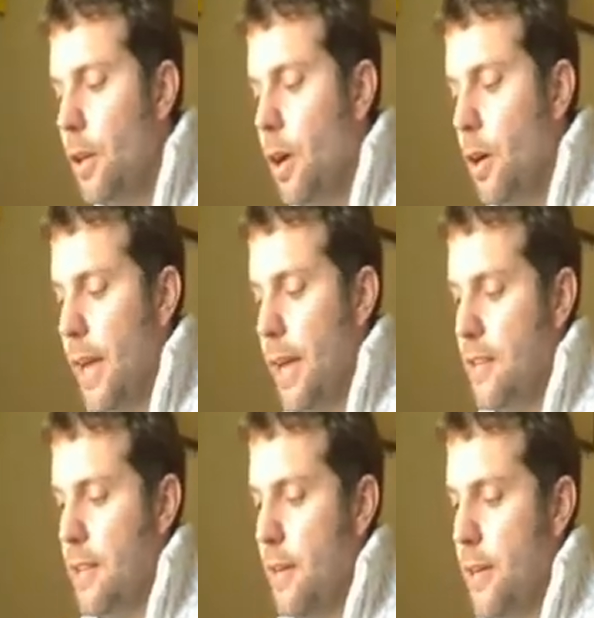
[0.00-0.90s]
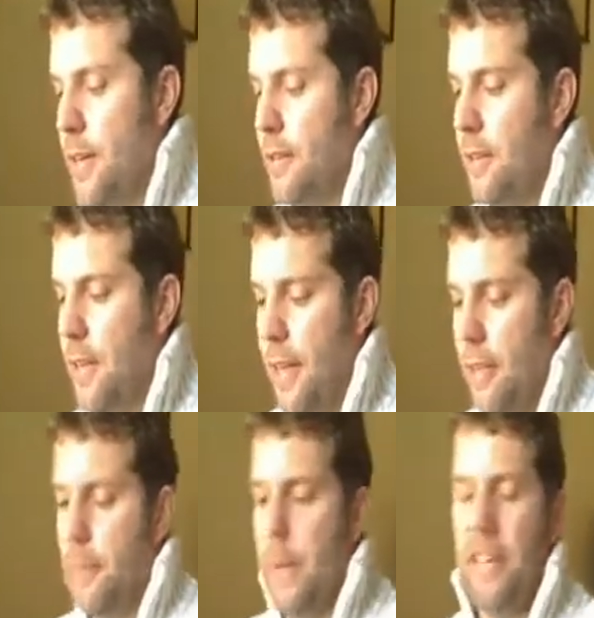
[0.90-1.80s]
Okay, so let's look
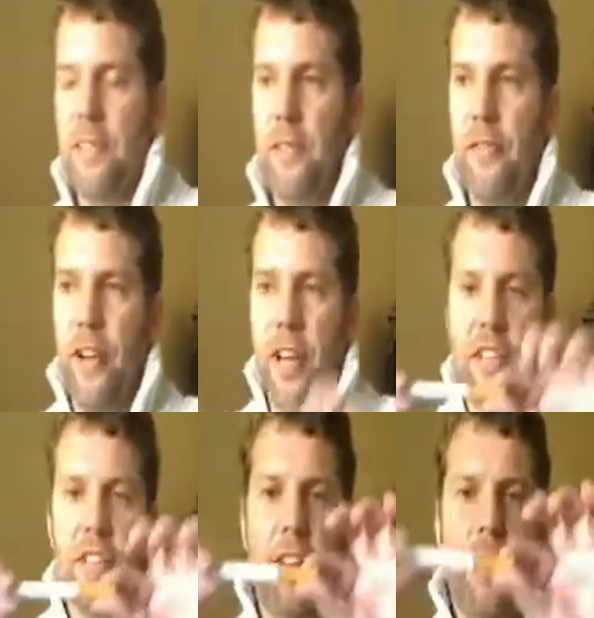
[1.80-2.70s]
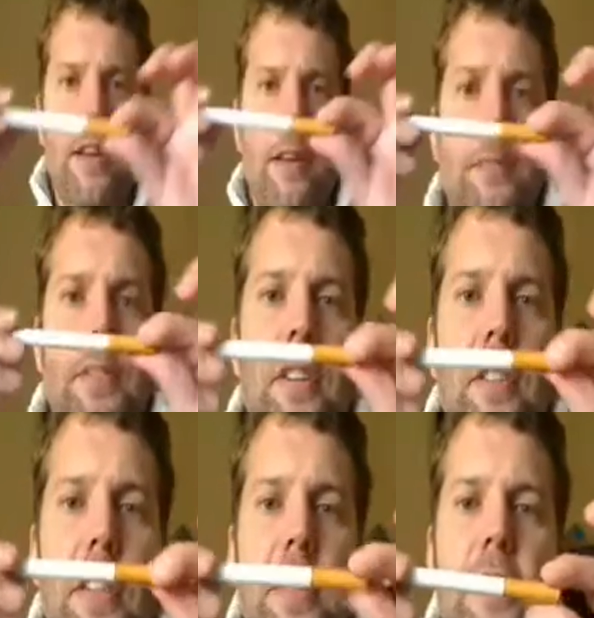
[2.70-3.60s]
at the battery first. So
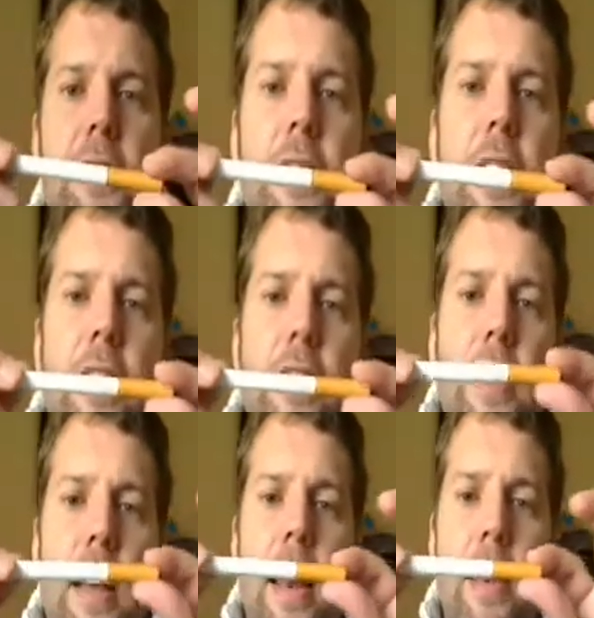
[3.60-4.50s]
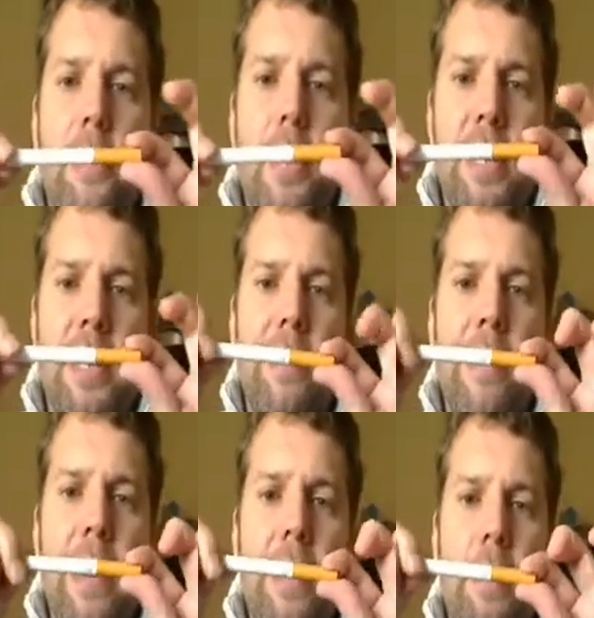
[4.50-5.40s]
this is the electronic
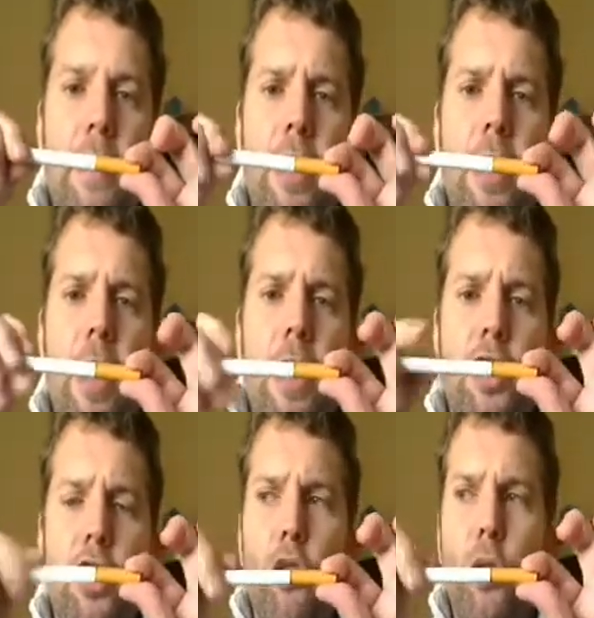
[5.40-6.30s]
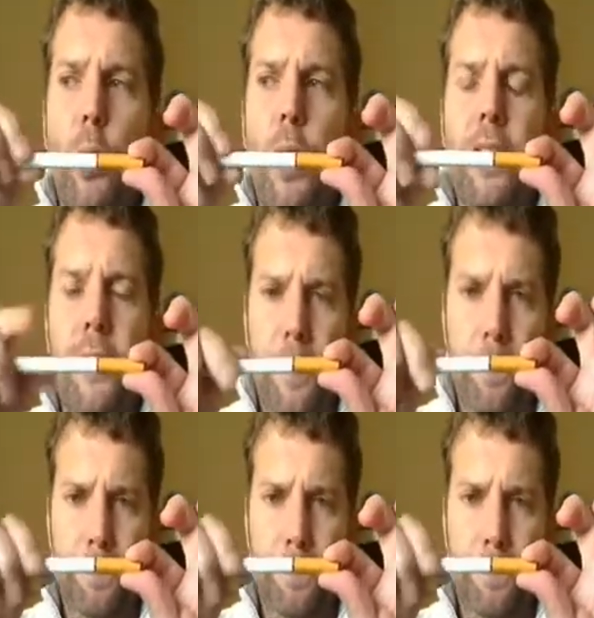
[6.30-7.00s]
cigarette. I'm going to unscrew it,